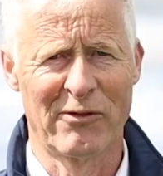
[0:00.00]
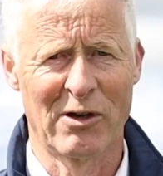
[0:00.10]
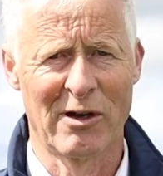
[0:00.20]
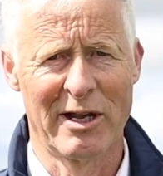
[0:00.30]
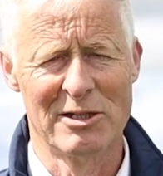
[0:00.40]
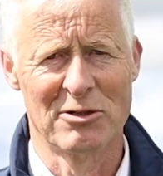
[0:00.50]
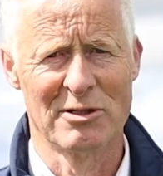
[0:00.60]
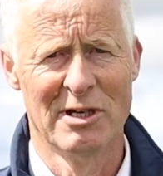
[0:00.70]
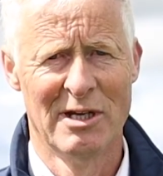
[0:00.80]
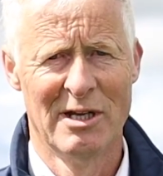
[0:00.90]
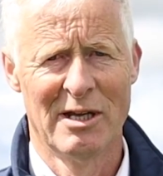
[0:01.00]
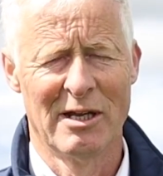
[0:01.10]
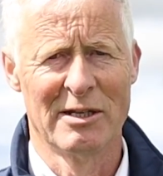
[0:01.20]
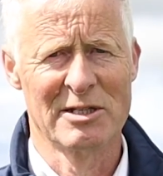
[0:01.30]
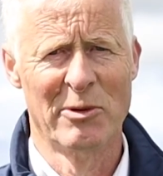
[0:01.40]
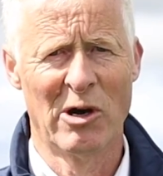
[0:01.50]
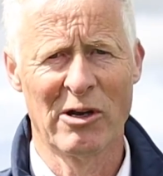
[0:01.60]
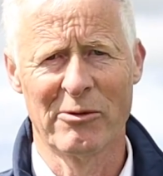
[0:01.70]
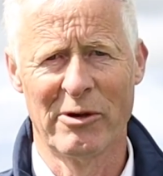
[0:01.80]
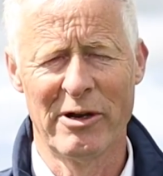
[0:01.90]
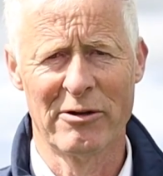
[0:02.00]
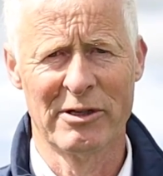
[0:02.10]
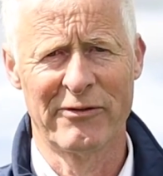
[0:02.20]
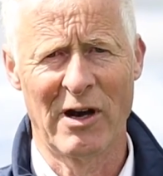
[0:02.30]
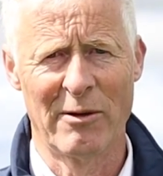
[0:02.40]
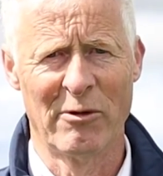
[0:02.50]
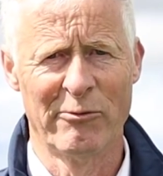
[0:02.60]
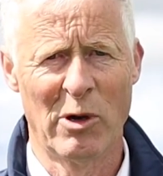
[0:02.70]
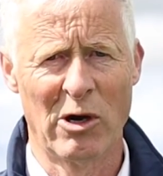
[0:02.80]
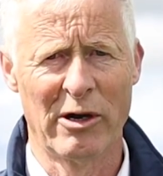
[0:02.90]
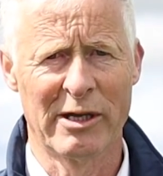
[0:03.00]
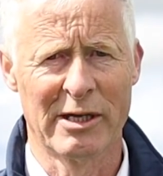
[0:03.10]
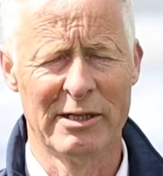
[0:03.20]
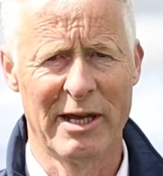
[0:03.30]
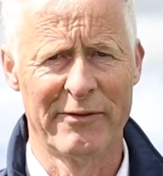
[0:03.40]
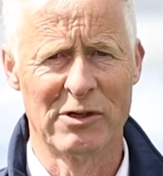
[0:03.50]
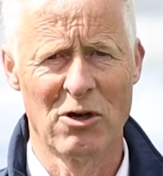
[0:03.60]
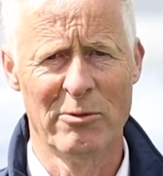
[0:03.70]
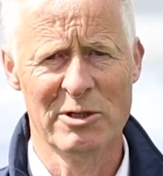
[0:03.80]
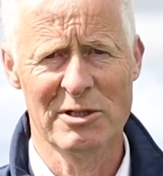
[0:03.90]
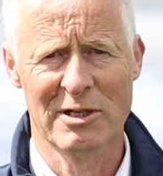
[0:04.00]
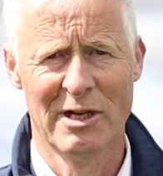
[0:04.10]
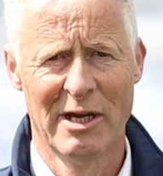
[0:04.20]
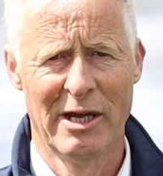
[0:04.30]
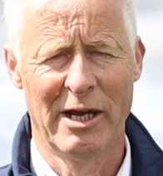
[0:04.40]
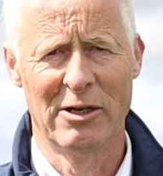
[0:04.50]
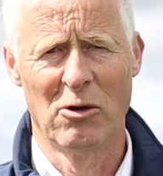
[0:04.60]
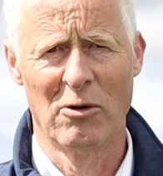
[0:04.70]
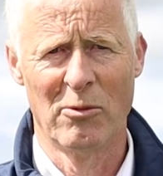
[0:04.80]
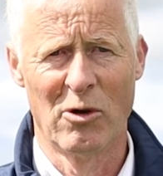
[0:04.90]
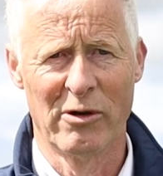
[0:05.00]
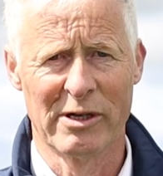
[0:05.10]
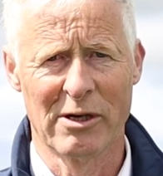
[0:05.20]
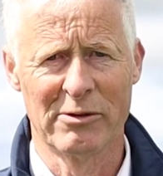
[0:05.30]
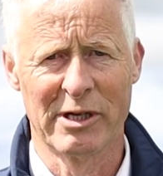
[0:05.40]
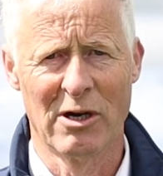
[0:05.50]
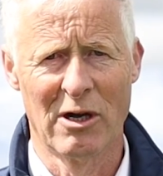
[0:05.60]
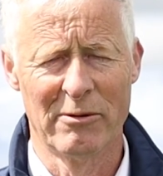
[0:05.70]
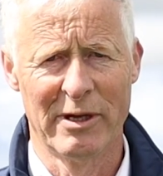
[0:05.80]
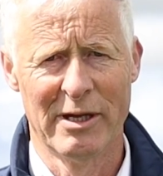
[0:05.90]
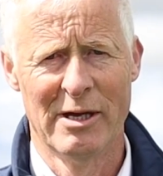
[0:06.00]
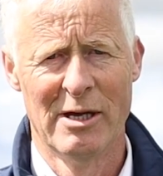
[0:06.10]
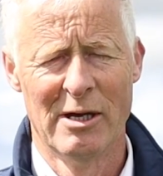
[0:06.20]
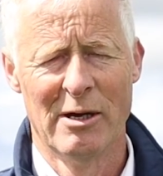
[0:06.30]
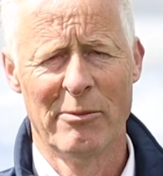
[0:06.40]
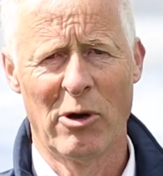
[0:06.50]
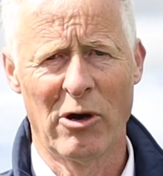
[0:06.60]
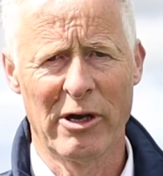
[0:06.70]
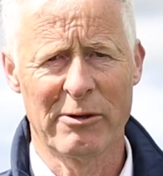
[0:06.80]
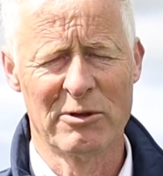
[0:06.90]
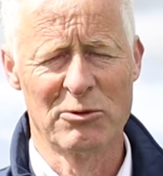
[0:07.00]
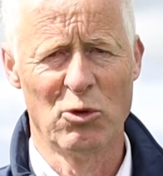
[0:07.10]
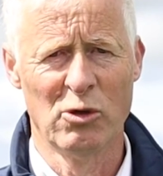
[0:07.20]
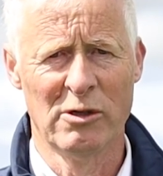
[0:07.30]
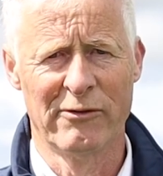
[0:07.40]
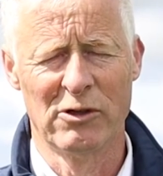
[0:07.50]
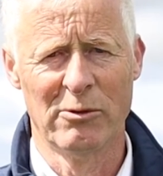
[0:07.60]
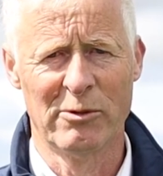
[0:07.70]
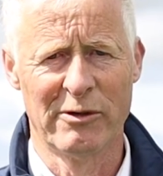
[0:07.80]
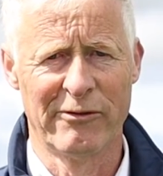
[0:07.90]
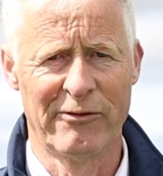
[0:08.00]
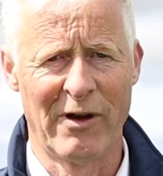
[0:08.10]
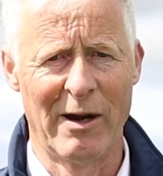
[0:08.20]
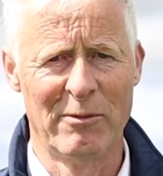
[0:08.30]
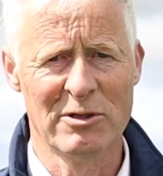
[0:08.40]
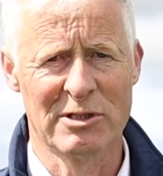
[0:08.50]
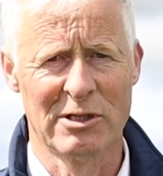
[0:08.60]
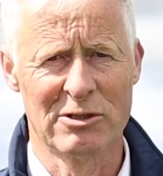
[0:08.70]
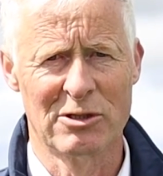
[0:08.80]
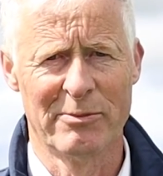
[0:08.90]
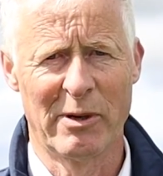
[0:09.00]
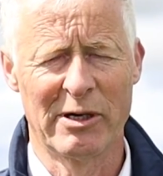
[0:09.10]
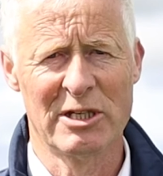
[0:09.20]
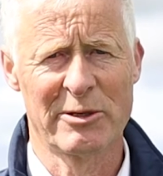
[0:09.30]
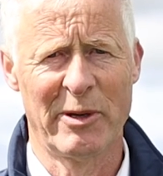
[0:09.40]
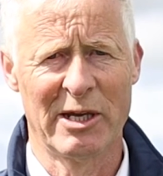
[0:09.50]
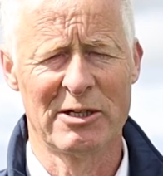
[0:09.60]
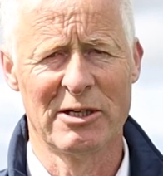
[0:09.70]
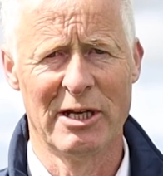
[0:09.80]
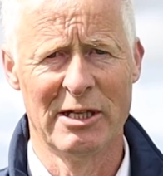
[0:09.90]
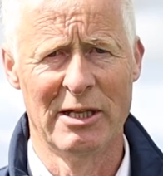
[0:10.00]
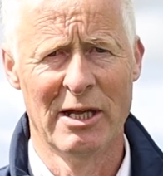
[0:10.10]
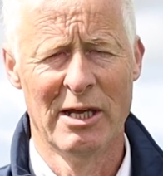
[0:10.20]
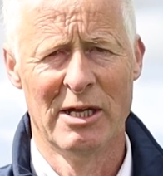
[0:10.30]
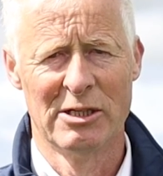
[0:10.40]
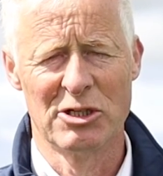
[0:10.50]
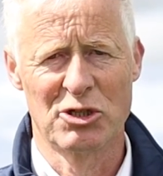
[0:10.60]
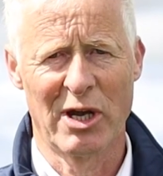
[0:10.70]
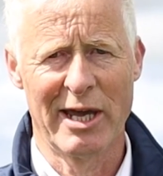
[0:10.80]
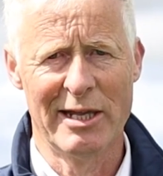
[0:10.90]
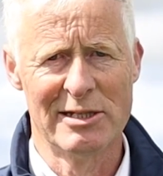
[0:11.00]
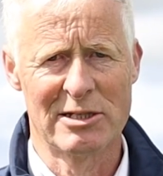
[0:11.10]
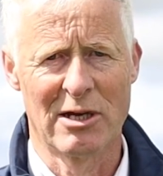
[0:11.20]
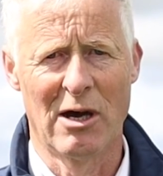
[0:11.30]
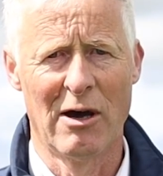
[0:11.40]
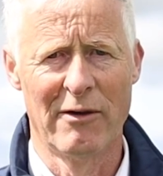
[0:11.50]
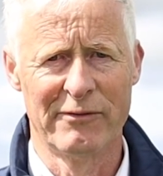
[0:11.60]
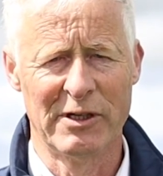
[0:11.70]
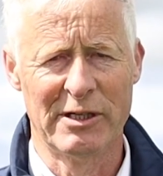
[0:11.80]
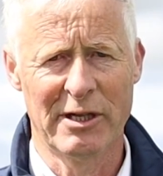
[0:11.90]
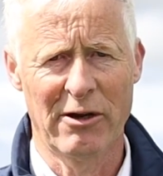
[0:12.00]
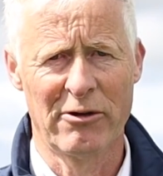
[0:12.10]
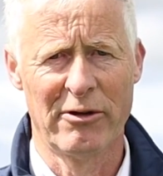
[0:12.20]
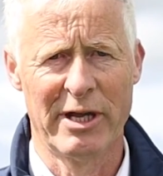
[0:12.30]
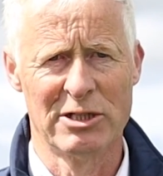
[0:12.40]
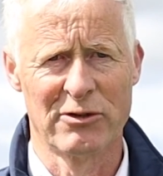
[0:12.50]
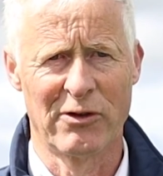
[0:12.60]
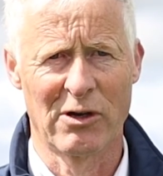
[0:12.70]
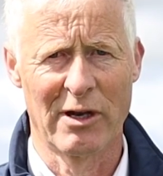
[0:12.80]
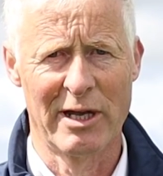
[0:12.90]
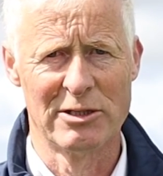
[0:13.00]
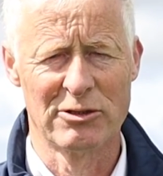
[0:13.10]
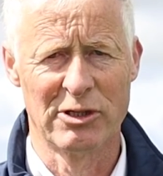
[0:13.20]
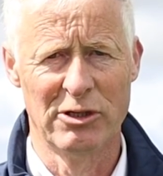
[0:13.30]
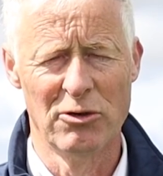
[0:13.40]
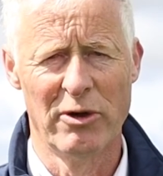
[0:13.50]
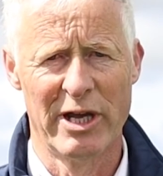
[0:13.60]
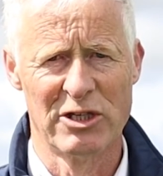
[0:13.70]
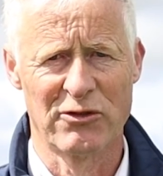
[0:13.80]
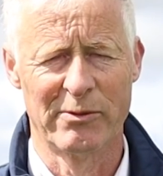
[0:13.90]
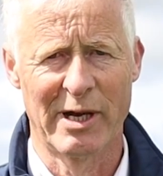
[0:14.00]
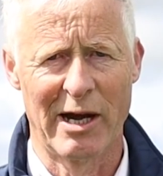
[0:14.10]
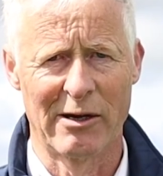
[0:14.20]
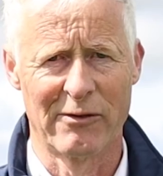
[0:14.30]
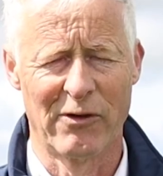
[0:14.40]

Fertilisers, and this morning we're here on the farm of Padraic and David Cummins in Oranmore in County Galway. Padraic was one of a number of farmers that participated in the trials of the Terra Range of fertilisers, the new range from Target